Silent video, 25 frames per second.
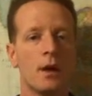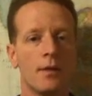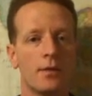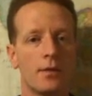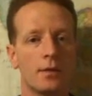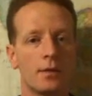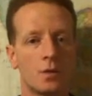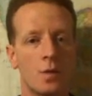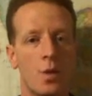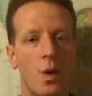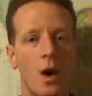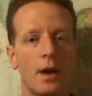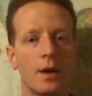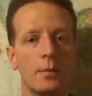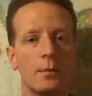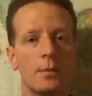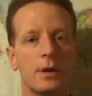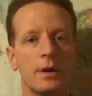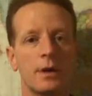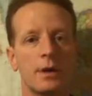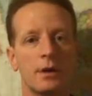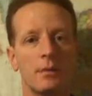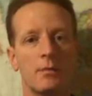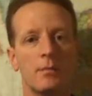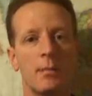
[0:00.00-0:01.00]
There's quite a
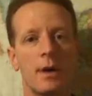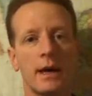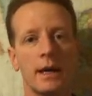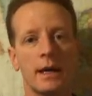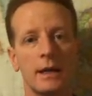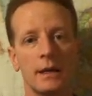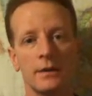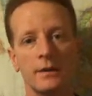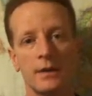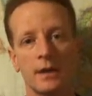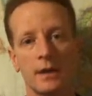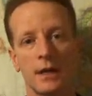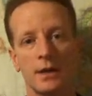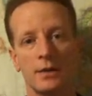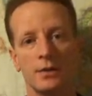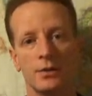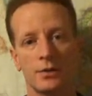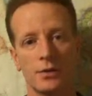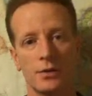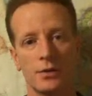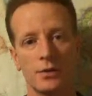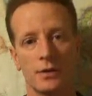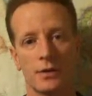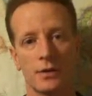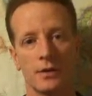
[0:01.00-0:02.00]
bit of debate in the
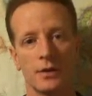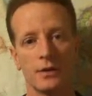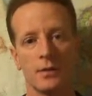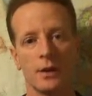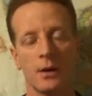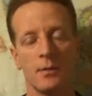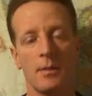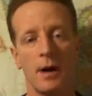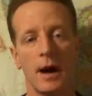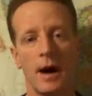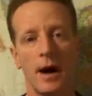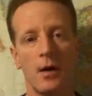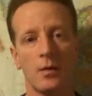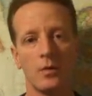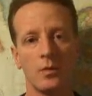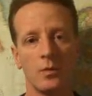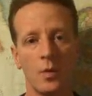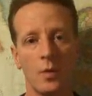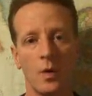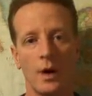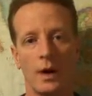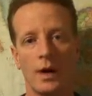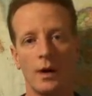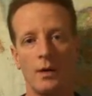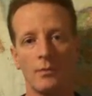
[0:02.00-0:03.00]
industry about
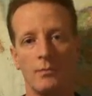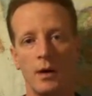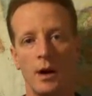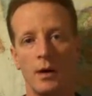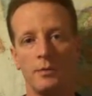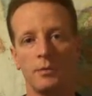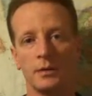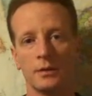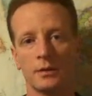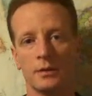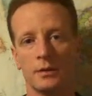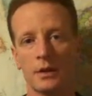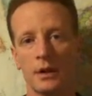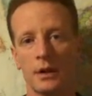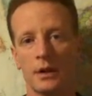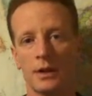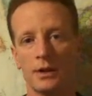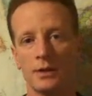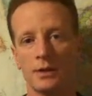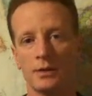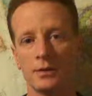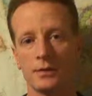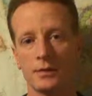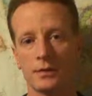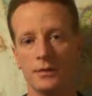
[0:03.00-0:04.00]
where public
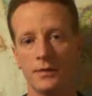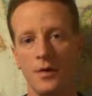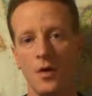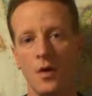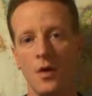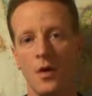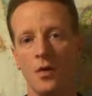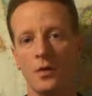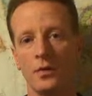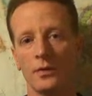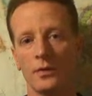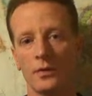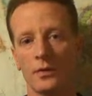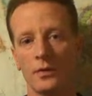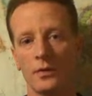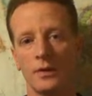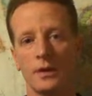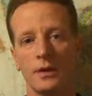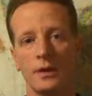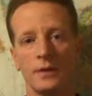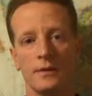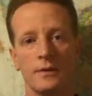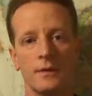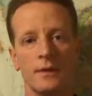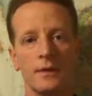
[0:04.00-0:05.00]
relations falls
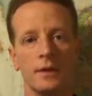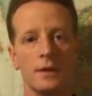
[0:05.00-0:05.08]
in